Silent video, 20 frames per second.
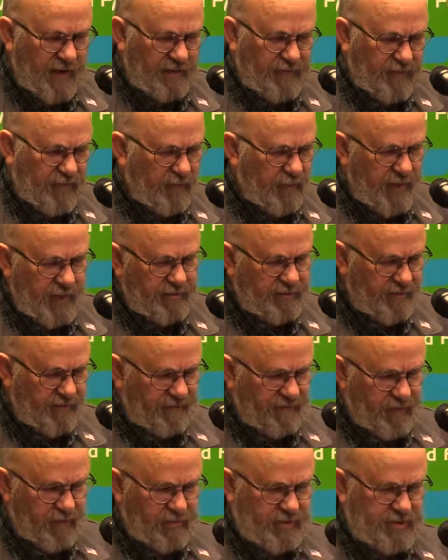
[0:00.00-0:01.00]
After about
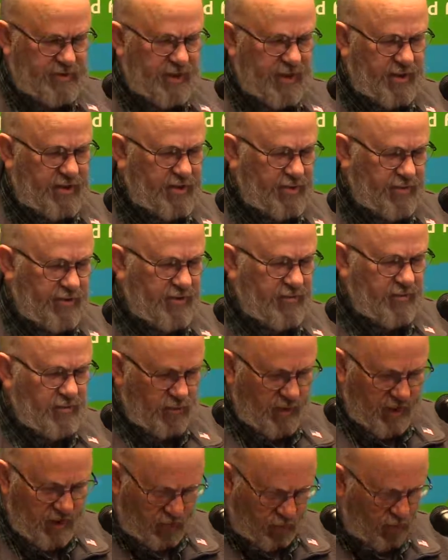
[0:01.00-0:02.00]
the first section,
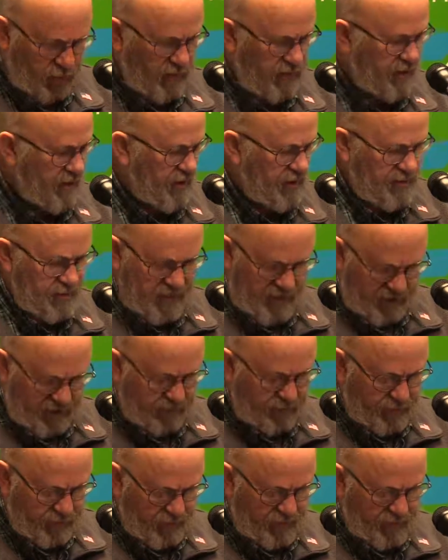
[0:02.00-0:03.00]
we teach them how
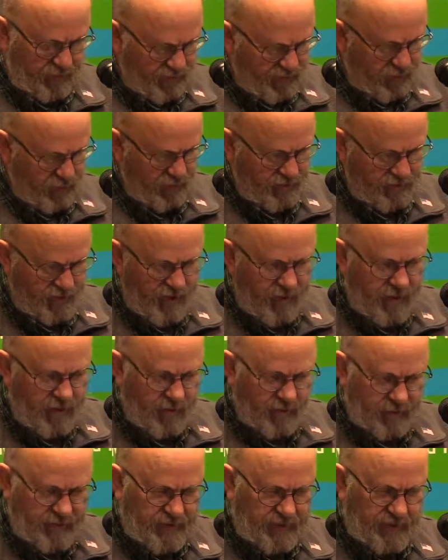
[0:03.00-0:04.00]
to build. Of course,
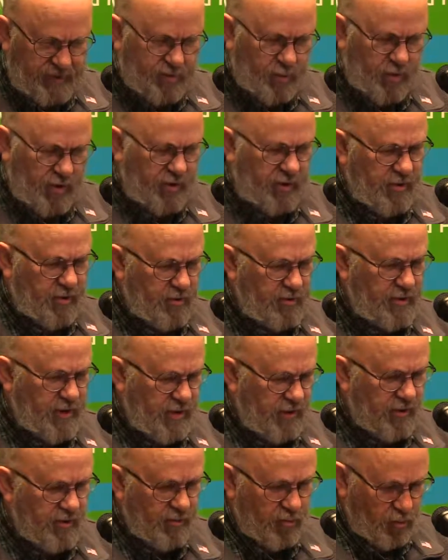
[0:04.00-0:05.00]
we teach them what goes
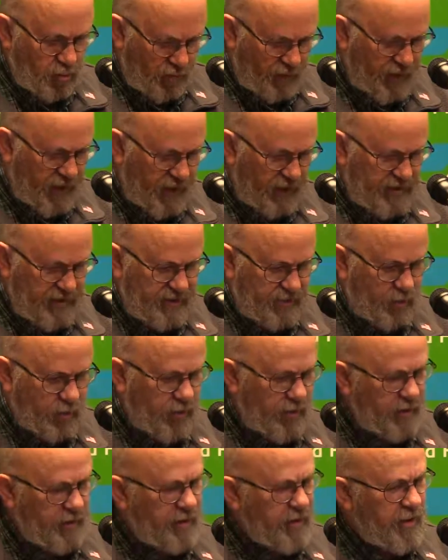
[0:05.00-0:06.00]
here next and
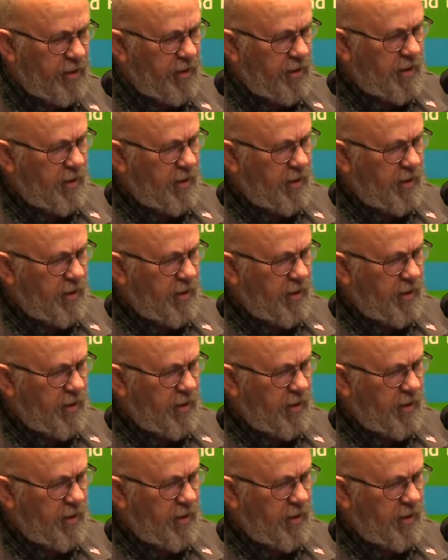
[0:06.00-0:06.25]
when.